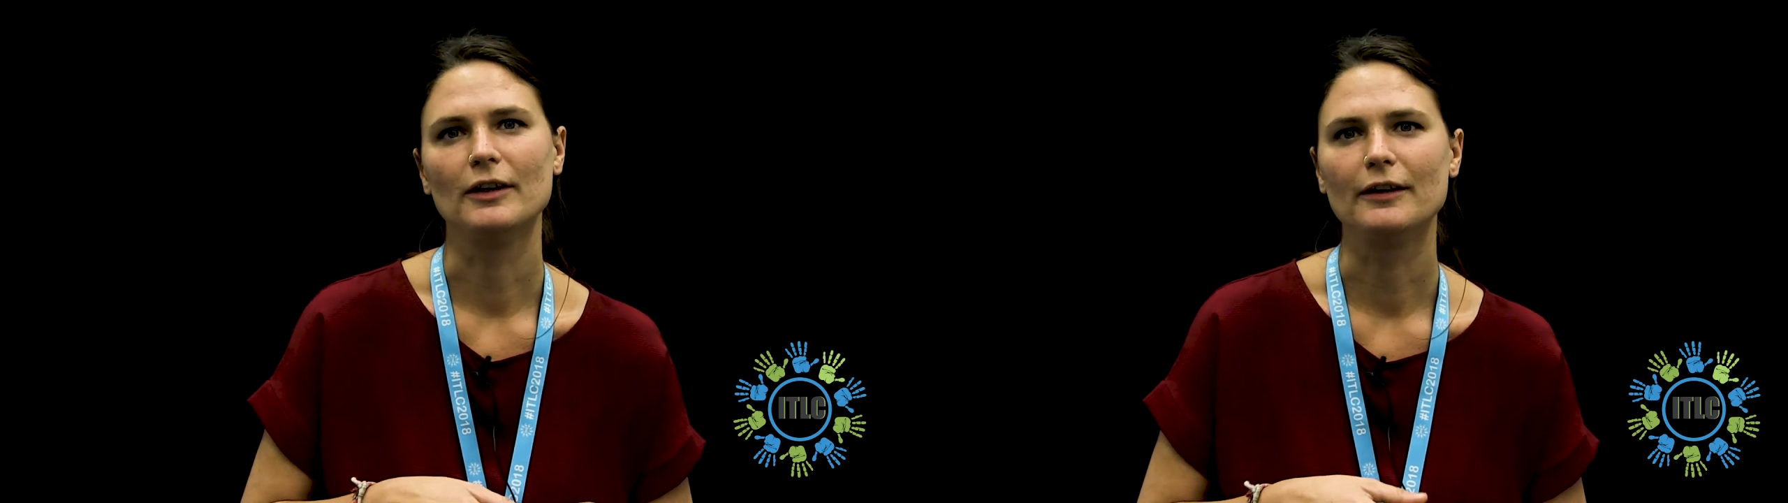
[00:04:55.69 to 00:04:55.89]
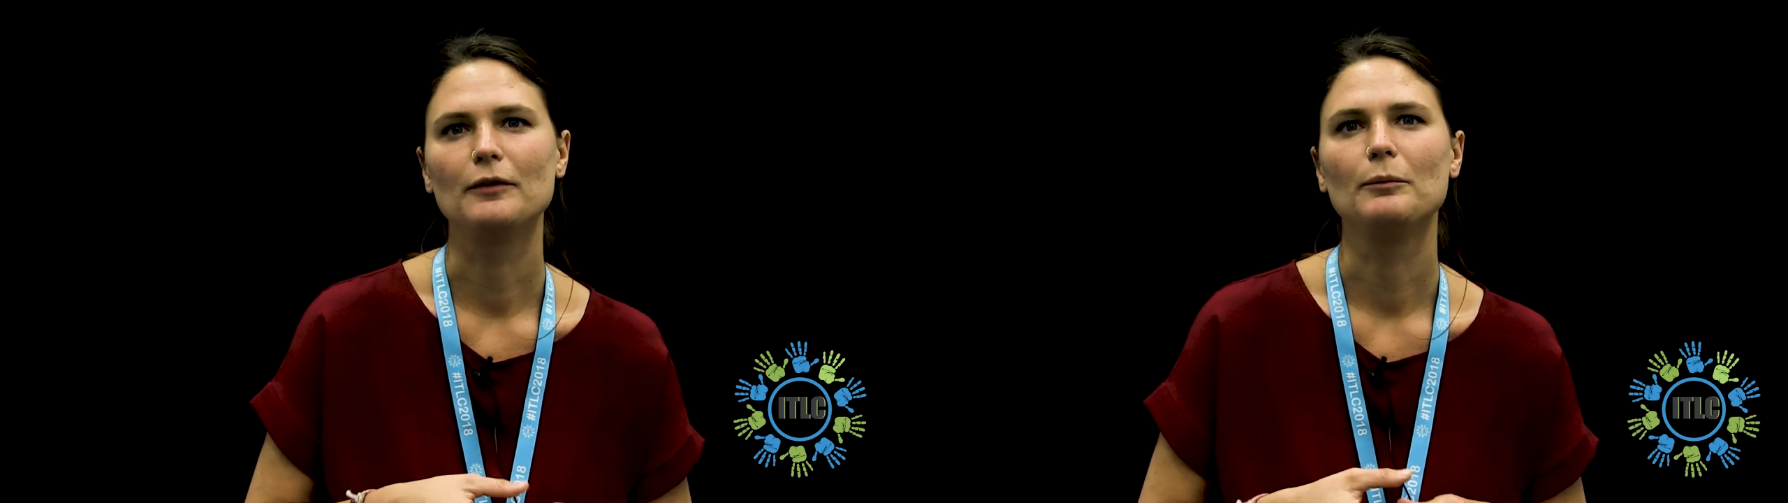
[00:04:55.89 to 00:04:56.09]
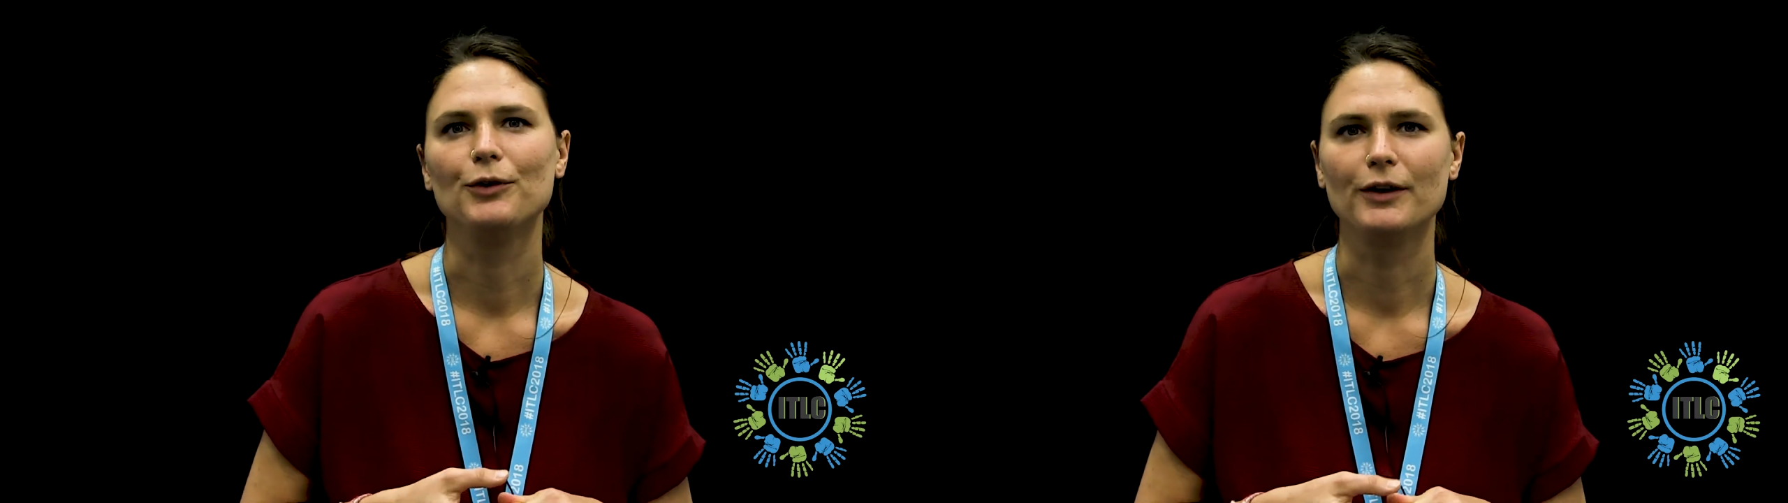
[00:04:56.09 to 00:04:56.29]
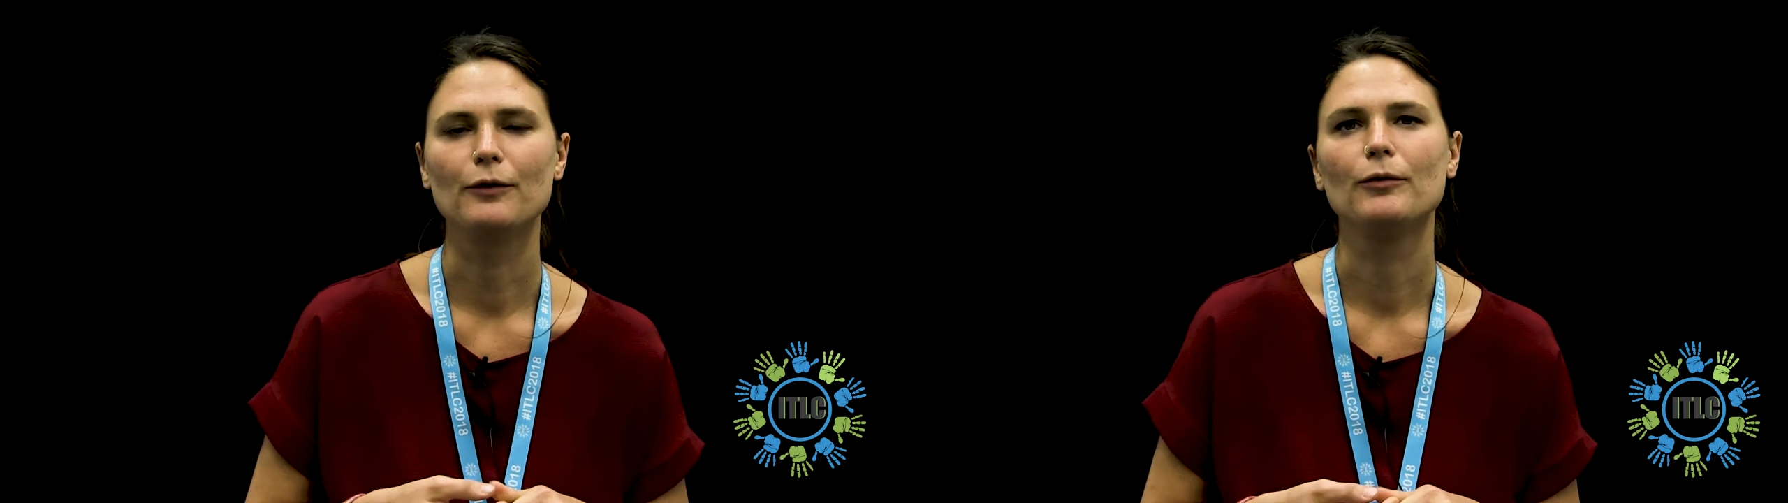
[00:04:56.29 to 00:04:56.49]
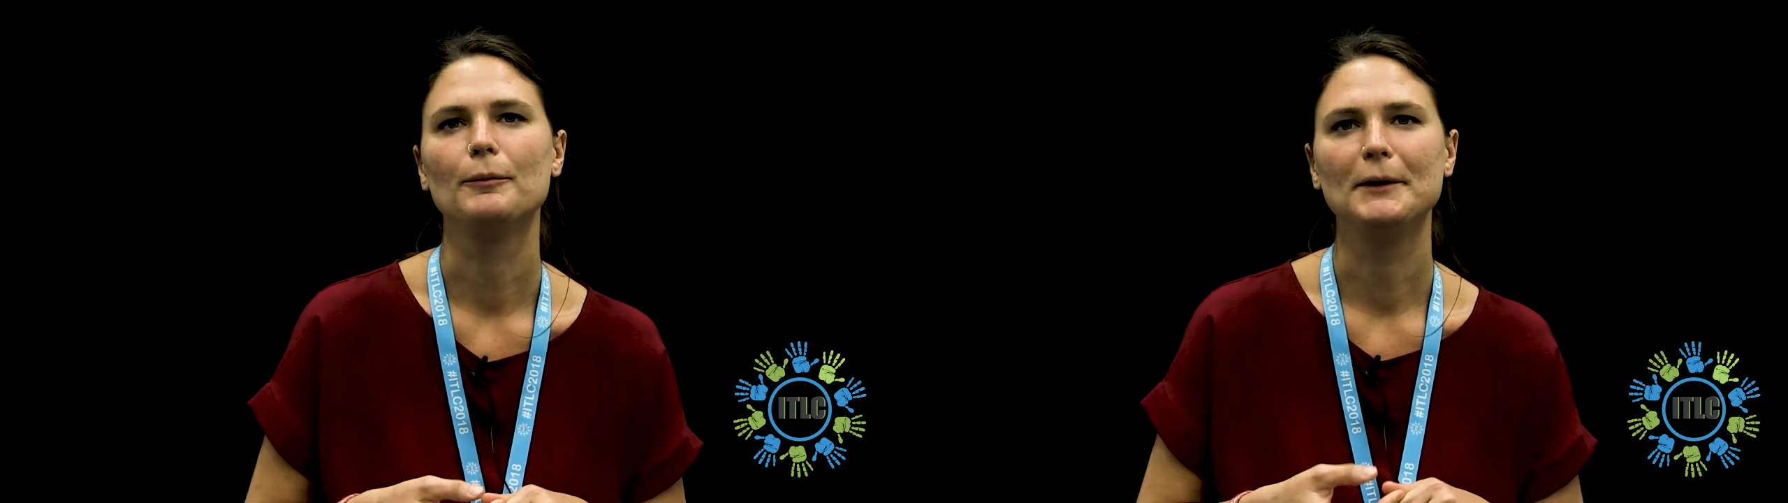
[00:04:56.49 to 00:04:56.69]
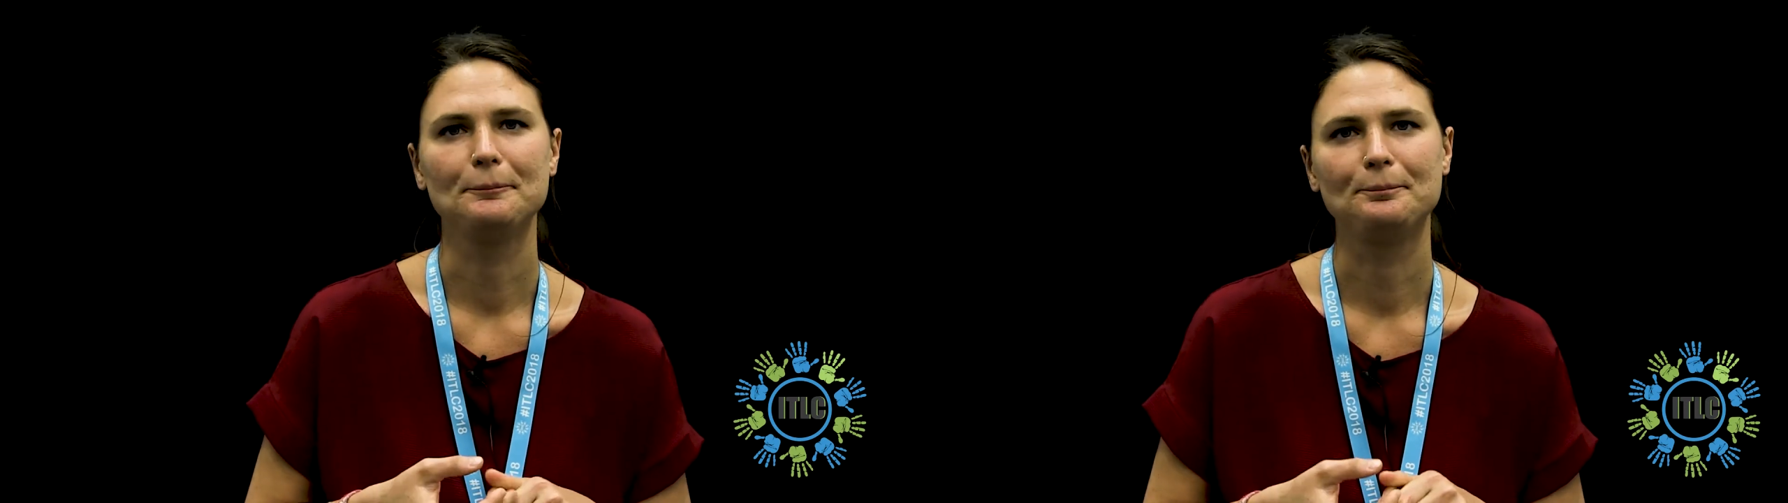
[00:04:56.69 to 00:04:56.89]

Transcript: and experience for me.